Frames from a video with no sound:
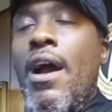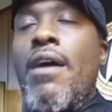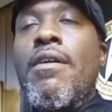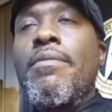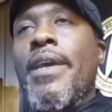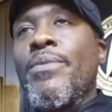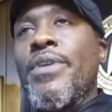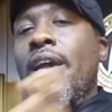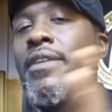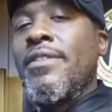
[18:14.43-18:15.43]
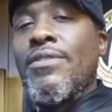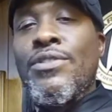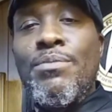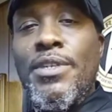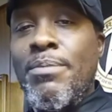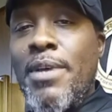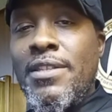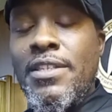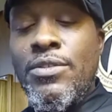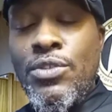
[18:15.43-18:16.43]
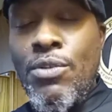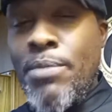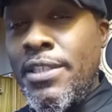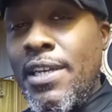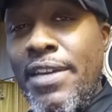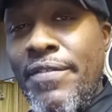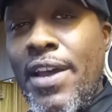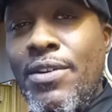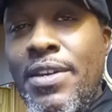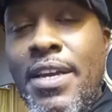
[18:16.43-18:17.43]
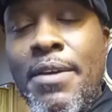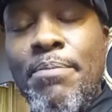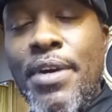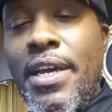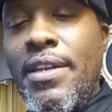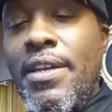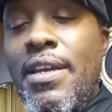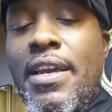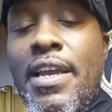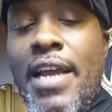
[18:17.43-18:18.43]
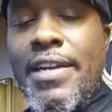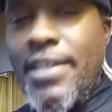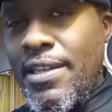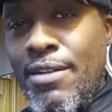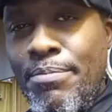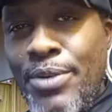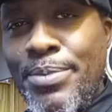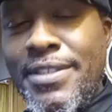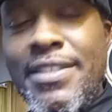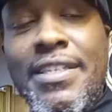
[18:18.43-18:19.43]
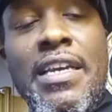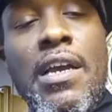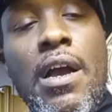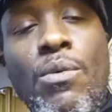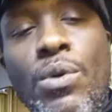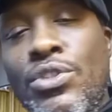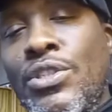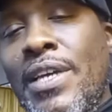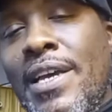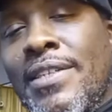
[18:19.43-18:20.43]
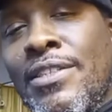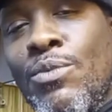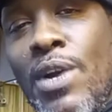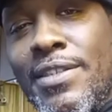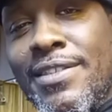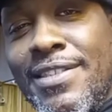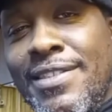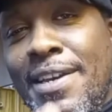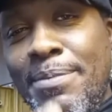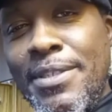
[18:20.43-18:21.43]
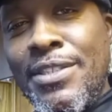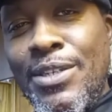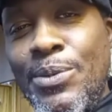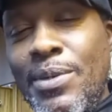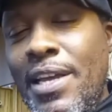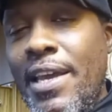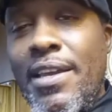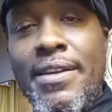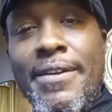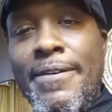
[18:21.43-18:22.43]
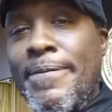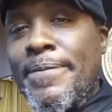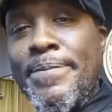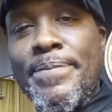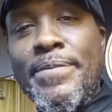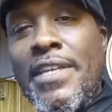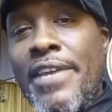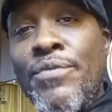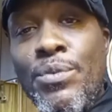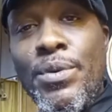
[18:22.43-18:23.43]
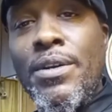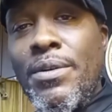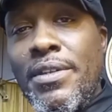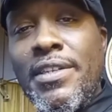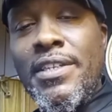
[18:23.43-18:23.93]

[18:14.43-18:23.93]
Oh man, we got to talk so much about this. So much I left out, but I did that on purpose. I want you guys to watch this episode, like for real.